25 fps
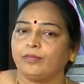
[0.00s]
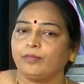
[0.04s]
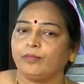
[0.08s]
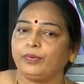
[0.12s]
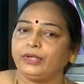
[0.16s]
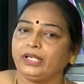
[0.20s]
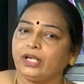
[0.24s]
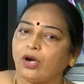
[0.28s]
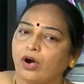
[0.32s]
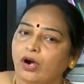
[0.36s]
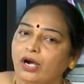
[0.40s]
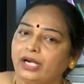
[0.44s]

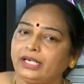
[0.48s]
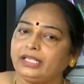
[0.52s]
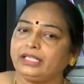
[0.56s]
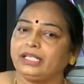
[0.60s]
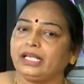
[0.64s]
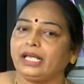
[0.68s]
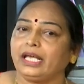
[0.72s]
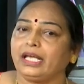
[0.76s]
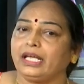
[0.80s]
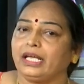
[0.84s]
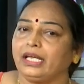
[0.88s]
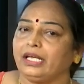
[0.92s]
beyond
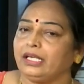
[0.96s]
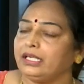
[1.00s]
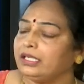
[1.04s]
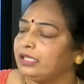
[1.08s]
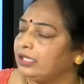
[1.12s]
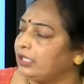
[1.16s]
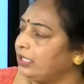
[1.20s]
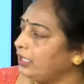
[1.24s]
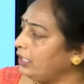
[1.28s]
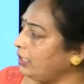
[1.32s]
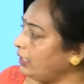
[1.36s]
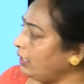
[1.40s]
A
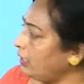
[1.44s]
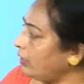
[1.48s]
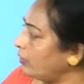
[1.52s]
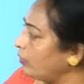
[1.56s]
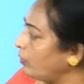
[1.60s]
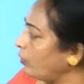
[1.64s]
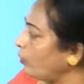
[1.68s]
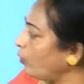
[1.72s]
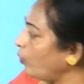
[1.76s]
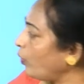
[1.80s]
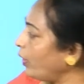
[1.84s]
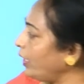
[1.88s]
in
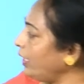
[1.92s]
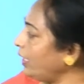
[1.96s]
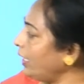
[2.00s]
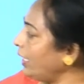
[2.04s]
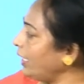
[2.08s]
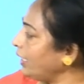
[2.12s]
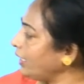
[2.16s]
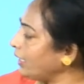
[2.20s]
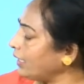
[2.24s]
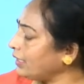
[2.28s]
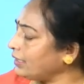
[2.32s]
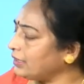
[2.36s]
one
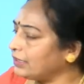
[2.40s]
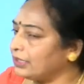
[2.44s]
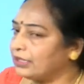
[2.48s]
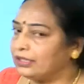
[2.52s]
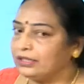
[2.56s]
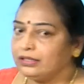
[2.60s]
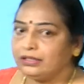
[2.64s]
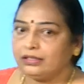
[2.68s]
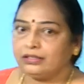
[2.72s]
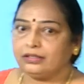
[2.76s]
direction